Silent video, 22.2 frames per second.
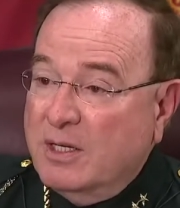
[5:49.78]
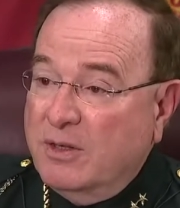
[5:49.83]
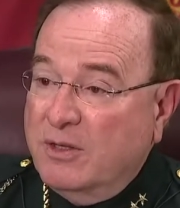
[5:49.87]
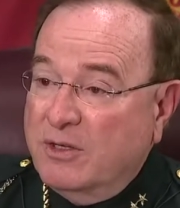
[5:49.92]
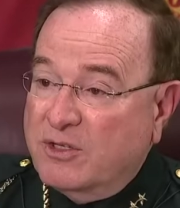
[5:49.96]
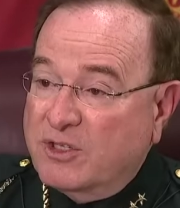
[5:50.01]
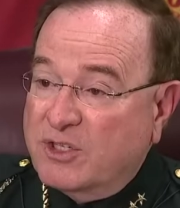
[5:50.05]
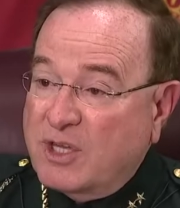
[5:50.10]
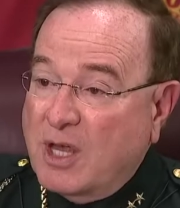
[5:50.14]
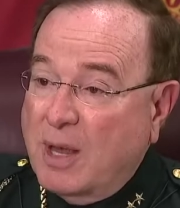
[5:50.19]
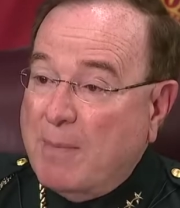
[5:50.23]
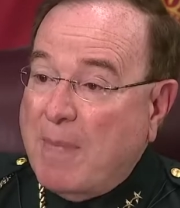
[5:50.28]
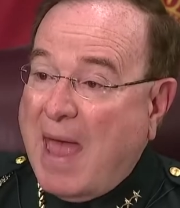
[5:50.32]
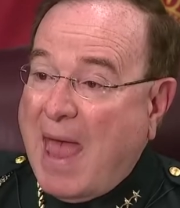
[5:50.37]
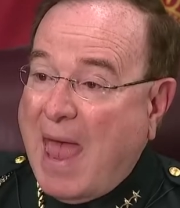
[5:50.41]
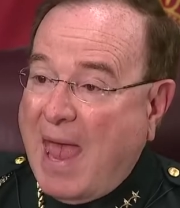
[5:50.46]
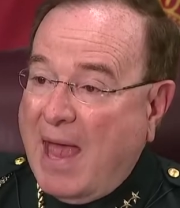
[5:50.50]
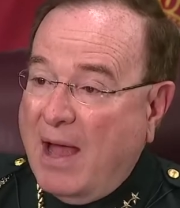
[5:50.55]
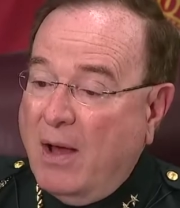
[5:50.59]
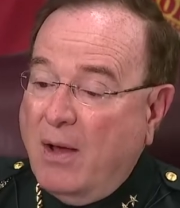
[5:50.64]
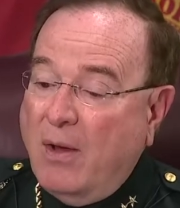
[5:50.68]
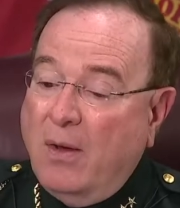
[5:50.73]

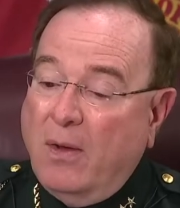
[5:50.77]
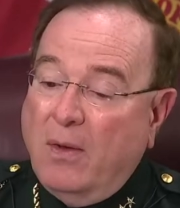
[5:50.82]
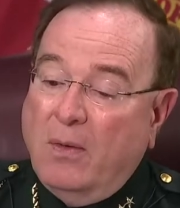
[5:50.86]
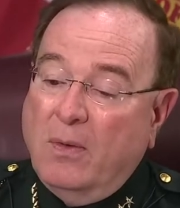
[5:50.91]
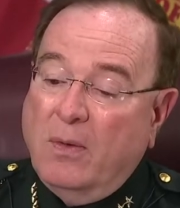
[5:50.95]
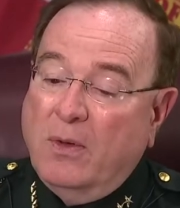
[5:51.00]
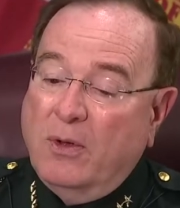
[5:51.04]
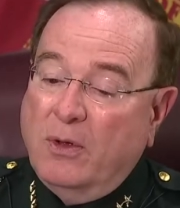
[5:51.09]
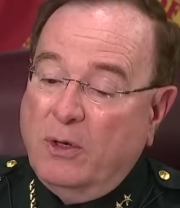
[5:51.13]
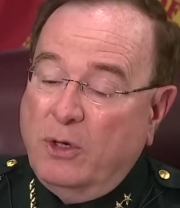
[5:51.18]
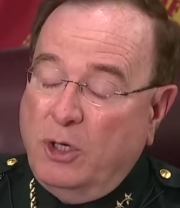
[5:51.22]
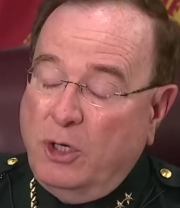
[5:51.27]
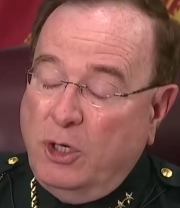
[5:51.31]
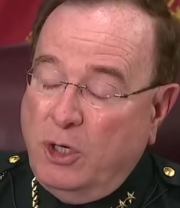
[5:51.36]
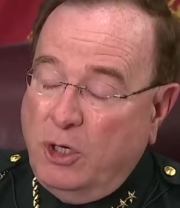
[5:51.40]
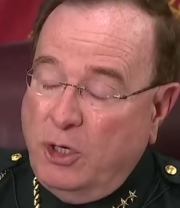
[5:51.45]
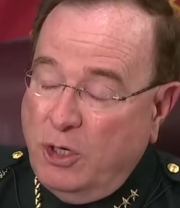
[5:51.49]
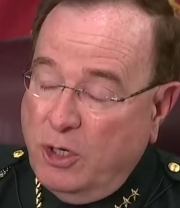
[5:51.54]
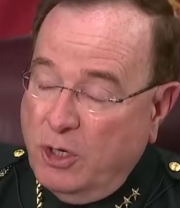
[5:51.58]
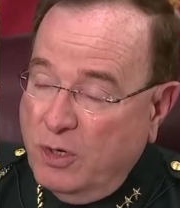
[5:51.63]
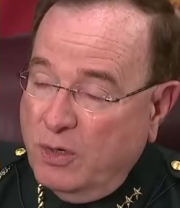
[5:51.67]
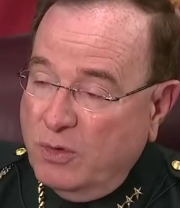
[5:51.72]
Somehow,
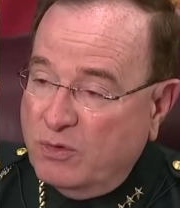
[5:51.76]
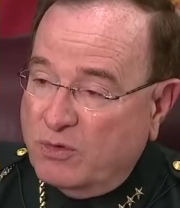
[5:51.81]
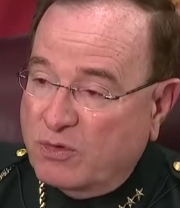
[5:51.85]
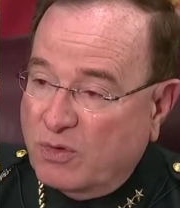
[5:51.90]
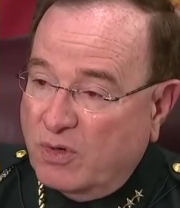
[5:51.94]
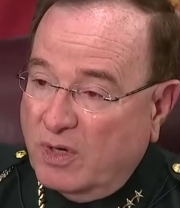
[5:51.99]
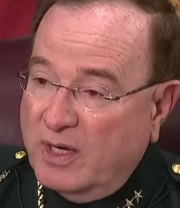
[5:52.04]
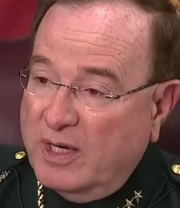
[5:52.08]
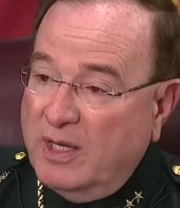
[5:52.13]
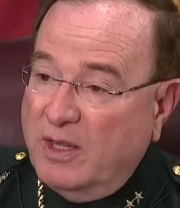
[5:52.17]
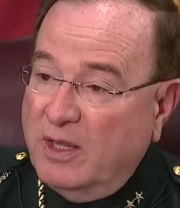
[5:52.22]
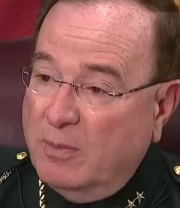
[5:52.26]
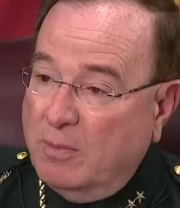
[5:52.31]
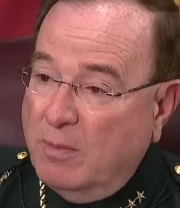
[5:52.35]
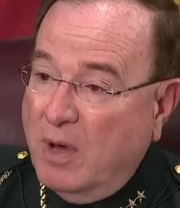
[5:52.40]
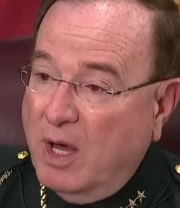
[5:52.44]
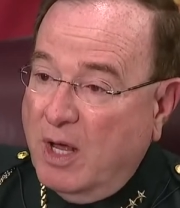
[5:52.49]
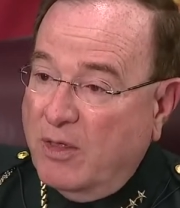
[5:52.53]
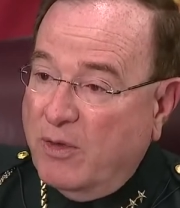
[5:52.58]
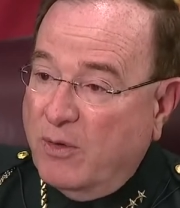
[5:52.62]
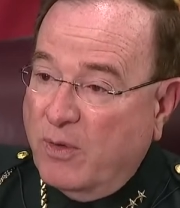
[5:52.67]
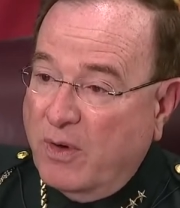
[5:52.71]
usually the
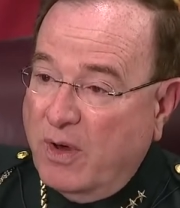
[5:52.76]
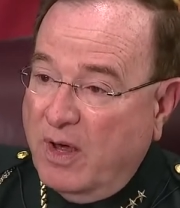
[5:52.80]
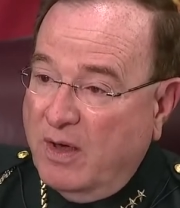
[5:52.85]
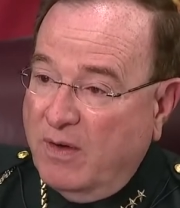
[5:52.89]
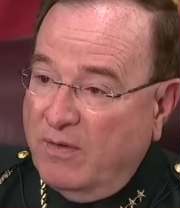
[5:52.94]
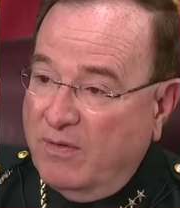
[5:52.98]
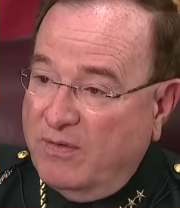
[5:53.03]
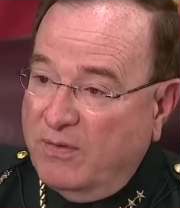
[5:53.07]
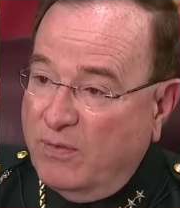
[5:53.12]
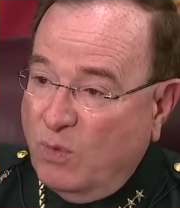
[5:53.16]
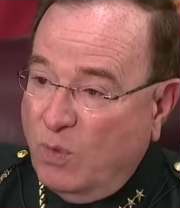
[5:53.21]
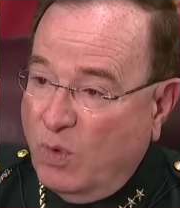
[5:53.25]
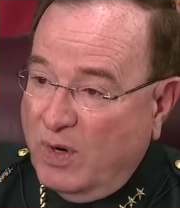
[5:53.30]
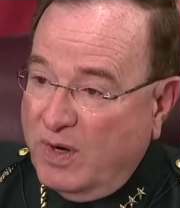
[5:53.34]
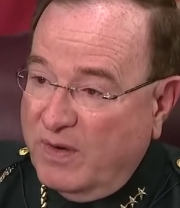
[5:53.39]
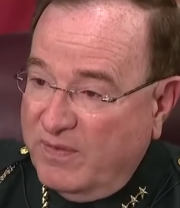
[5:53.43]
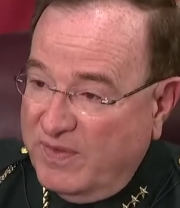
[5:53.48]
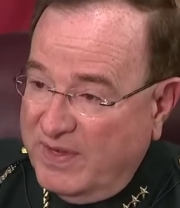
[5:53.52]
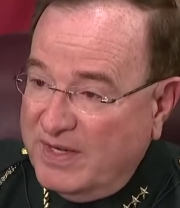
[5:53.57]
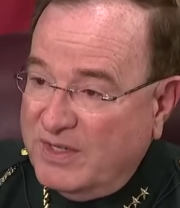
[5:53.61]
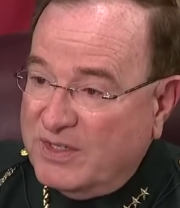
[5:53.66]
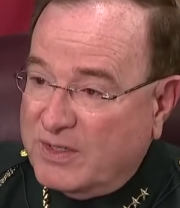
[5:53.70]
mother of one
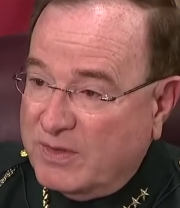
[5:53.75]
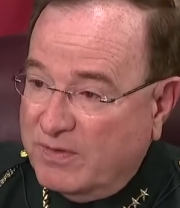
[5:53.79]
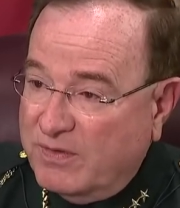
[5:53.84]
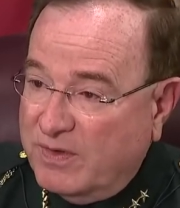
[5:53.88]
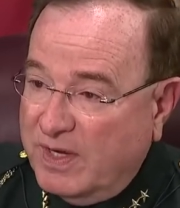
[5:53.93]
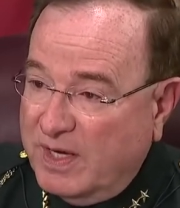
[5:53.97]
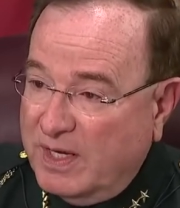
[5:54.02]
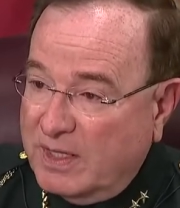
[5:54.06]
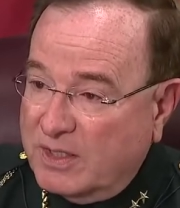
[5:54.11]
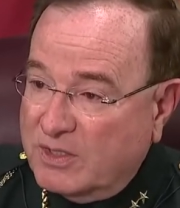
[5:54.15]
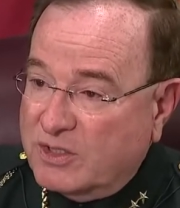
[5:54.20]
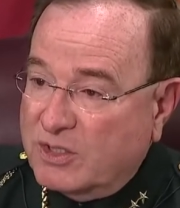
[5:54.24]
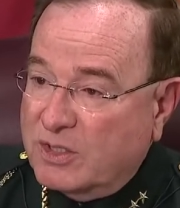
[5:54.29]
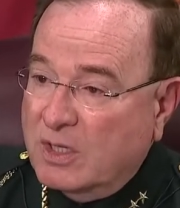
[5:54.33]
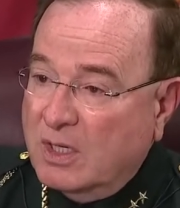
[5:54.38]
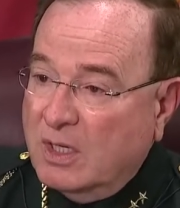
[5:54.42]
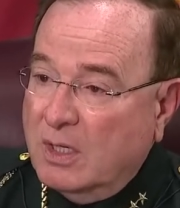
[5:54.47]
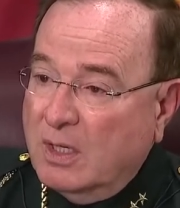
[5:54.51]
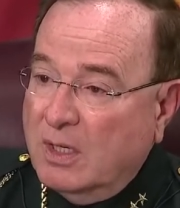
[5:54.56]
of these events